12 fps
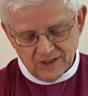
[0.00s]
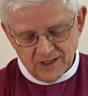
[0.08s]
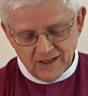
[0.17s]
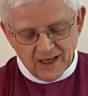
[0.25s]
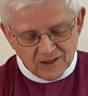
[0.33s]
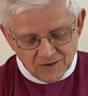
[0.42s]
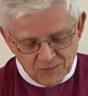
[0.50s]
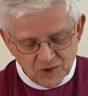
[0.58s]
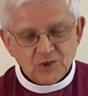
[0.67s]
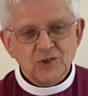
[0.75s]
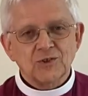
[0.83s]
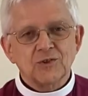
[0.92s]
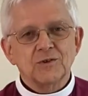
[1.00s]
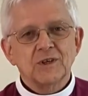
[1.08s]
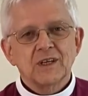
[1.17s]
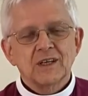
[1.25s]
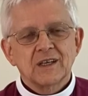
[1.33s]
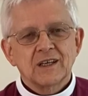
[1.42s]
And that can be true
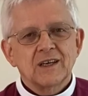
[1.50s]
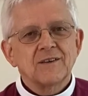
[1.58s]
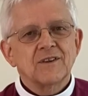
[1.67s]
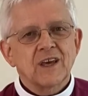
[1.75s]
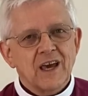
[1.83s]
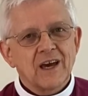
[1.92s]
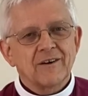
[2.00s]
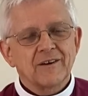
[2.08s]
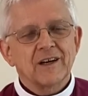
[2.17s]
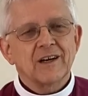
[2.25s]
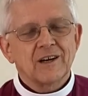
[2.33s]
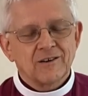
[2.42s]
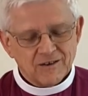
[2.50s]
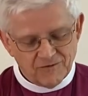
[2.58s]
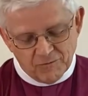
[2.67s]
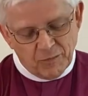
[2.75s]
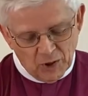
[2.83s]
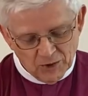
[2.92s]
in the area
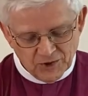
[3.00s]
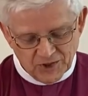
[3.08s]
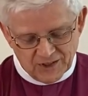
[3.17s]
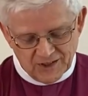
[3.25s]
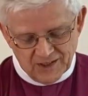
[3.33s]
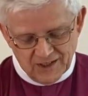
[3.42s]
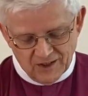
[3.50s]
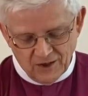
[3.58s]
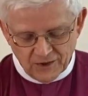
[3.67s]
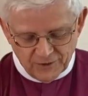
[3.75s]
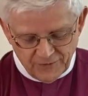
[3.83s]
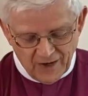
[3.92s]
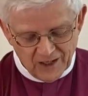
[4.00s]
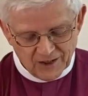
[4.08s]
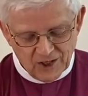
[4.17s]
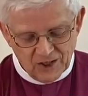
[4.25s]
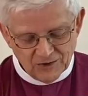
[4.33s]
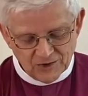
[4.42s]
around Poulton on the Fylde
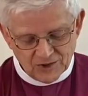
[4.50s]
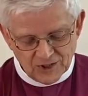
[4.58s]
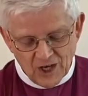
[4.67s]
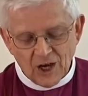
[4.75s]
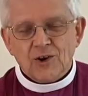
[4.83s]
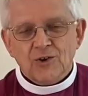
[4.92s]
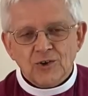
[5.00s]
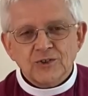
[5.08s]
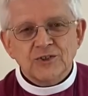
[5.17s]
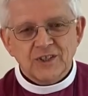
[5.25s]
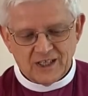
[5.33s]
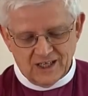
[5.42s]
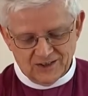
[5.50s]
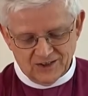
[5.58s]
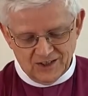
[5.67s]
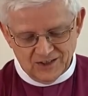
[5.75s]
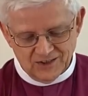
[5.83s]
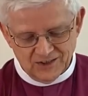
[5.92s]
coast, across the
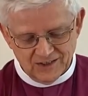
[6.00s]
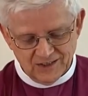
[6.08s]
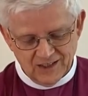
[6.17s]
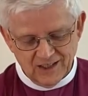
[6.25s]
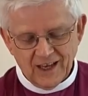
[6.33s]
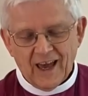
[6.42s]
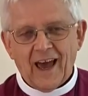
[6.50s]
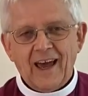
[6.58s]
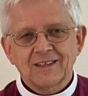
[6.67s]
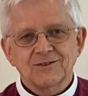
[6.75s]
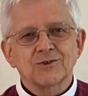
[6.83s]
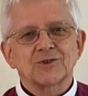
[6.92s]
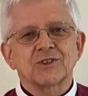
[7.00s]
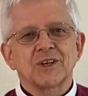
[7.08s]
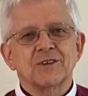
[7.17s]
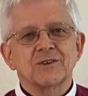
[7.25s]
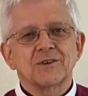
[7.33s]
diocese, and also